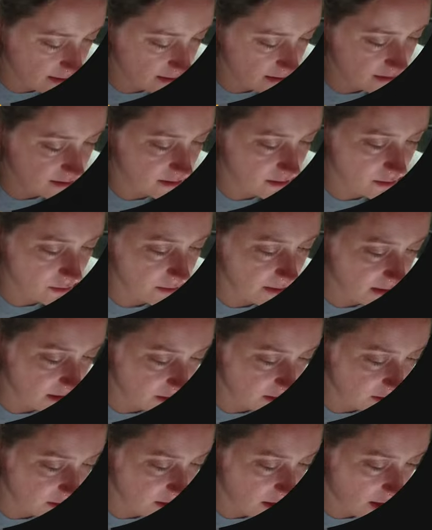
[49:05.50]
So we can
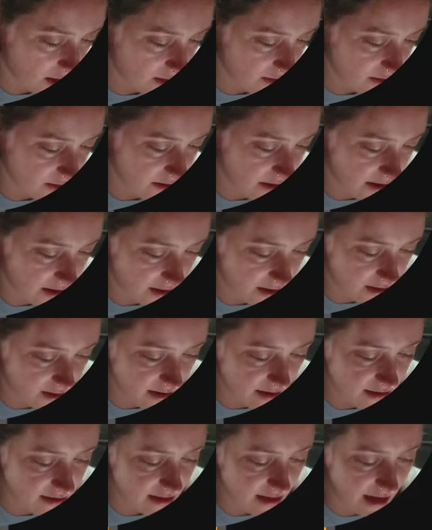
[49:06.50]
start there
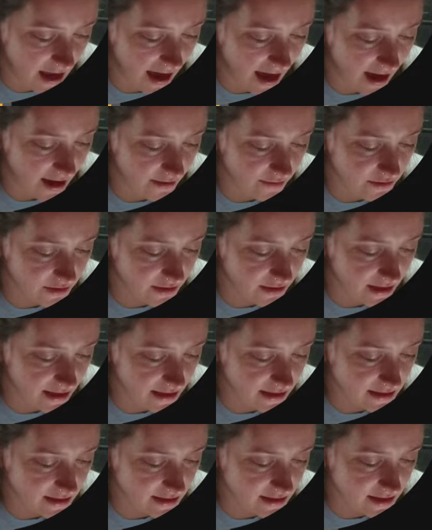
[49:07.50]
and then have the
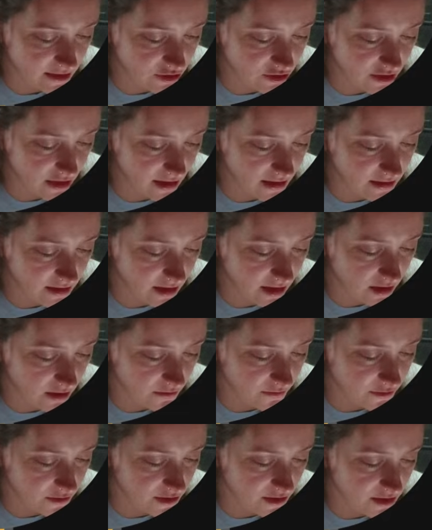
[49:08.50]
like stitching, the
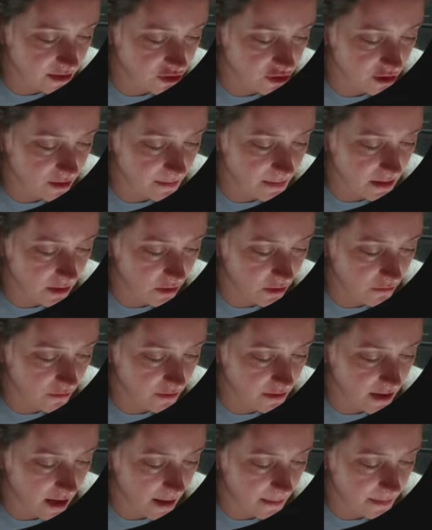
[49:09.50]
colorful stitching be over
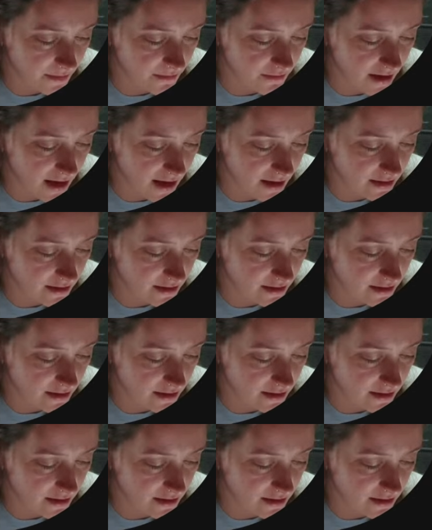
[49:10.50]
top of that.